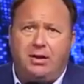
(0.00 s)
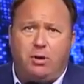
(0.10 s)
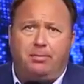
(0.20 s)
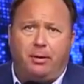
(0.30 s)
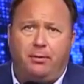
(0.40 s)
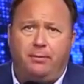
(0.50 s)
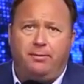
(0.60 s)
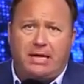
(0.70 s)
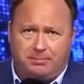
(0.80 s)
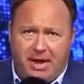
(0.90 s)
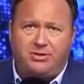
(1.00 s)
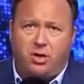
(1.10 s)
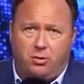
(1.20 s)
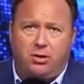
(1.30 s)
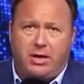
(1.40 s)
Ripper. That's based on
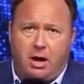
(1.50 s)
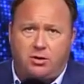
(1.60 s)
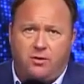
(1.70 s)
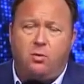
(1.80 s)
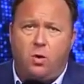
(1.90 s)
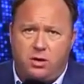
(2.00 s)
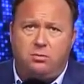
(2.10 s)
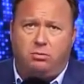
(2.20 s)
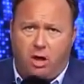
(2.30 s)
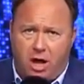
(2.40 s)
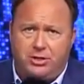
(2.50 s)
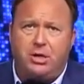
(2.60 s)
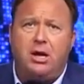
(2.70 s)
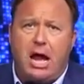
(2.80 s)
a real character that wanted to launch